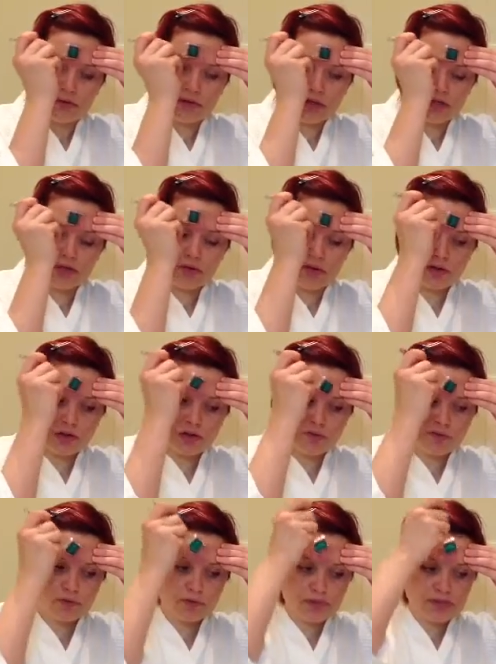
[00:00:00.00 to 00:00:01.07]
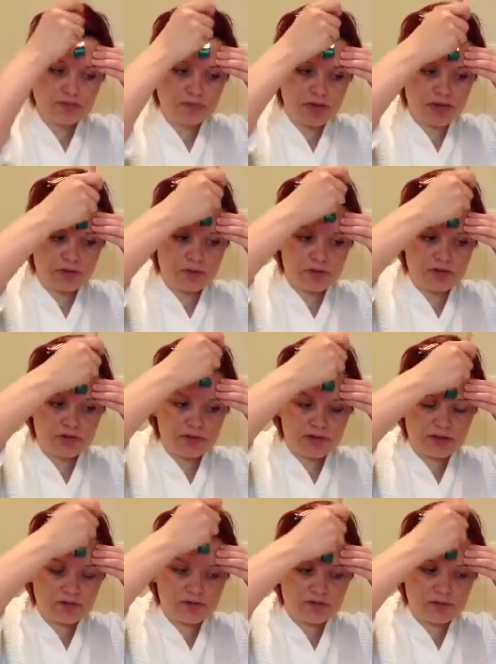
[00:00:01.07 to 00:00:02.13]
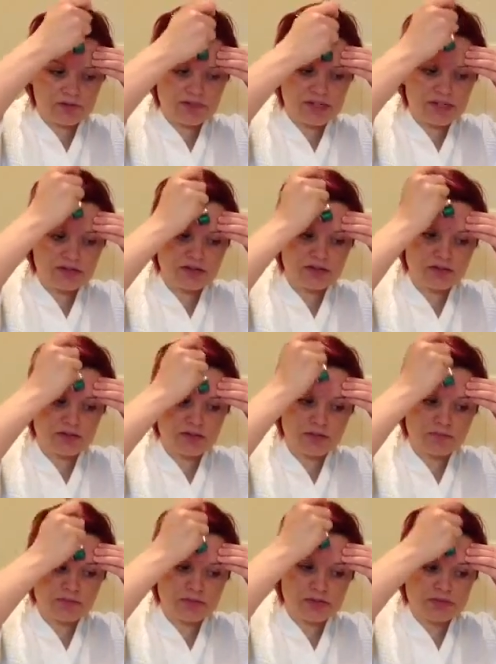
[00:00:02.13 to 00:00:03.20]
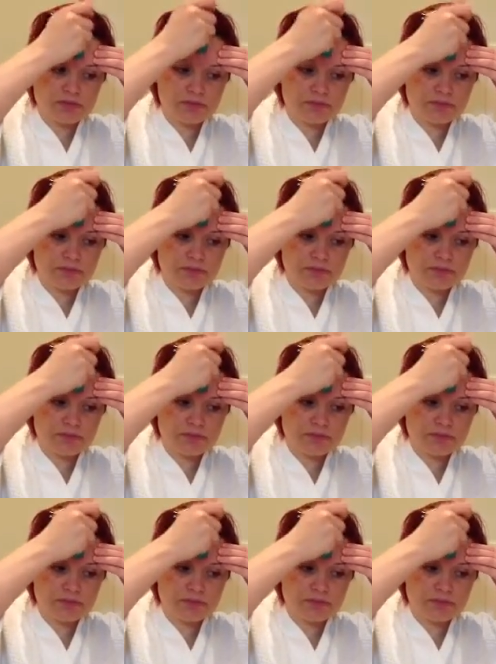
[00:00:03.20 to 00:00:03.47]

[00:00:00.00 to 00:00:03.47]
And you can go forwards and backwards around sort of 10 times.